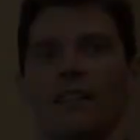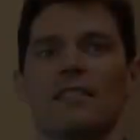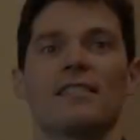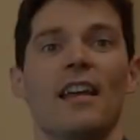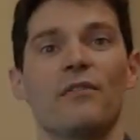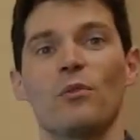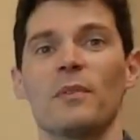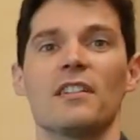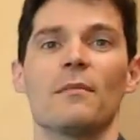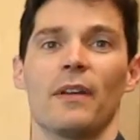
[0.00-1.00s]
Staff will
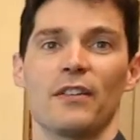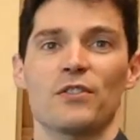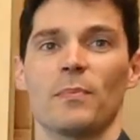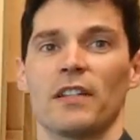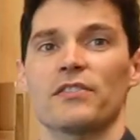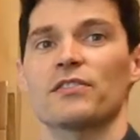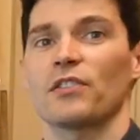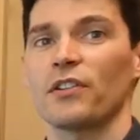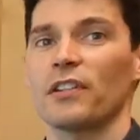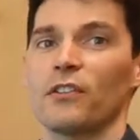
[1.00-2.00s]
be in the makerspace
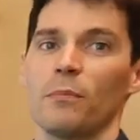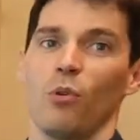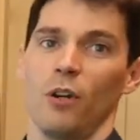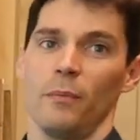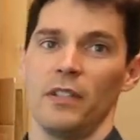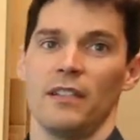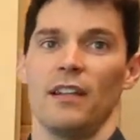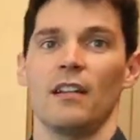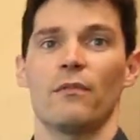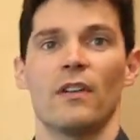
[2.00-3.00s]
during your appointment
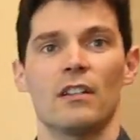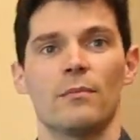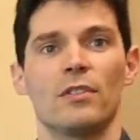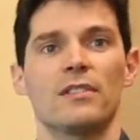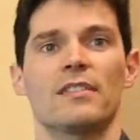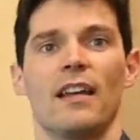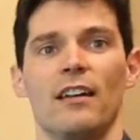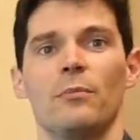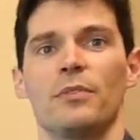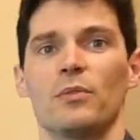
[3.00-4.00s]
and available to
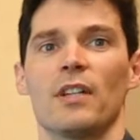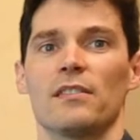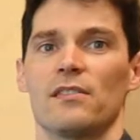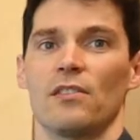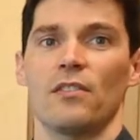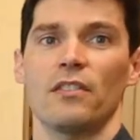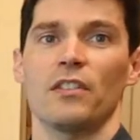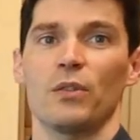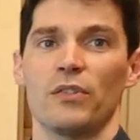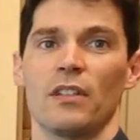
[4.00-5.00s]
help you get started
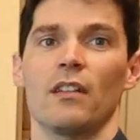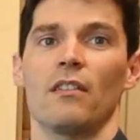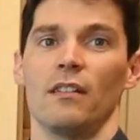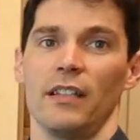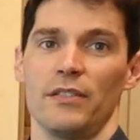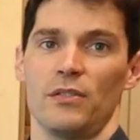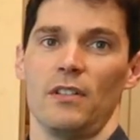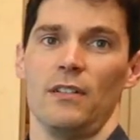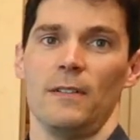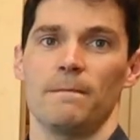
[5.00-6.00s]
using the laser
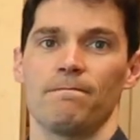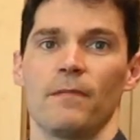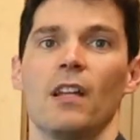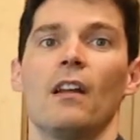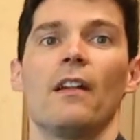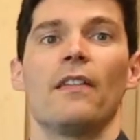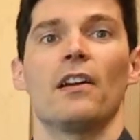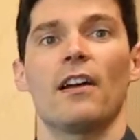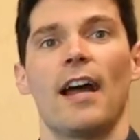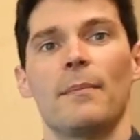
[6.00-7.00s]
cutter. They
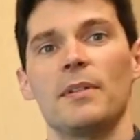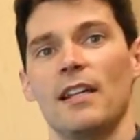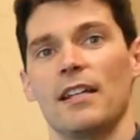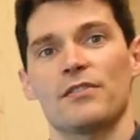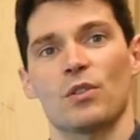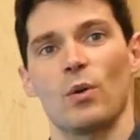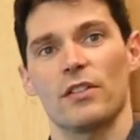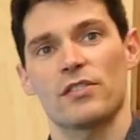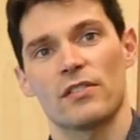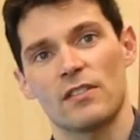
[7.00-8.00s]
are happy to answer
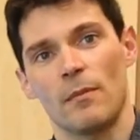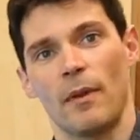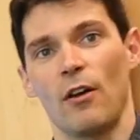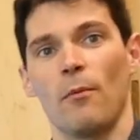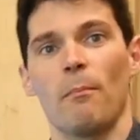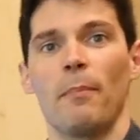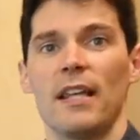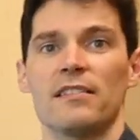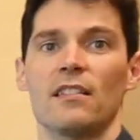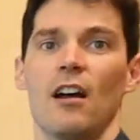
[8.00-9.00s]
questions about
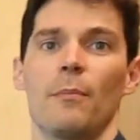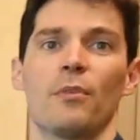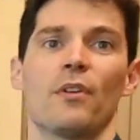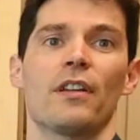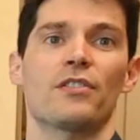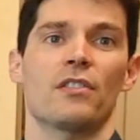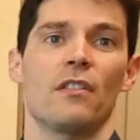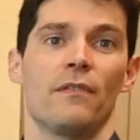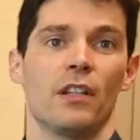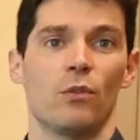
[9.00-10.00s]
basic operation
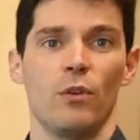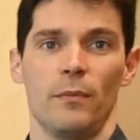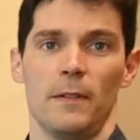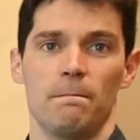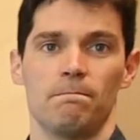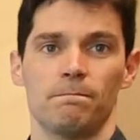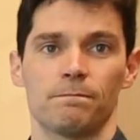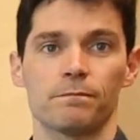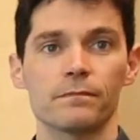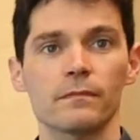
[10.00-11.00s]
of the equipment.
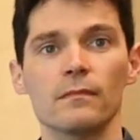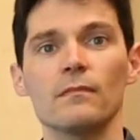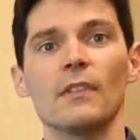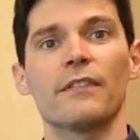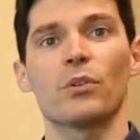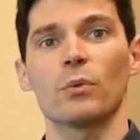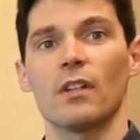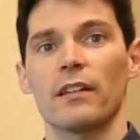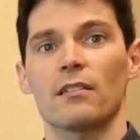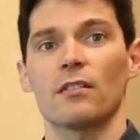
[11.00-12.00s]
If you would
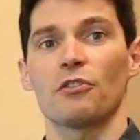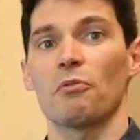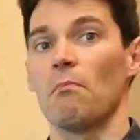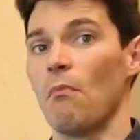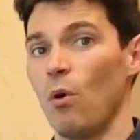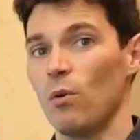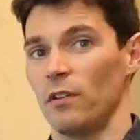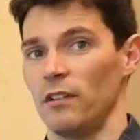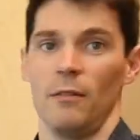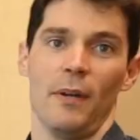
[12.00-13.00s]
like to learn
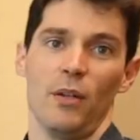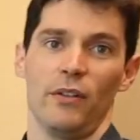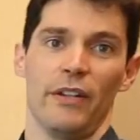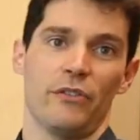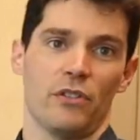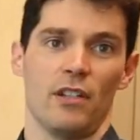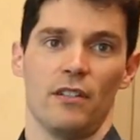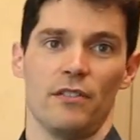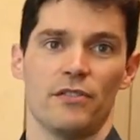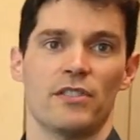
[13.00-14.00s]
more about laser
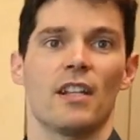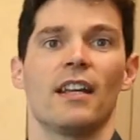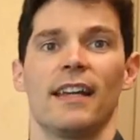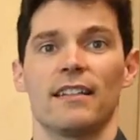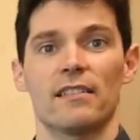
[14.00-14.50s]
cutters and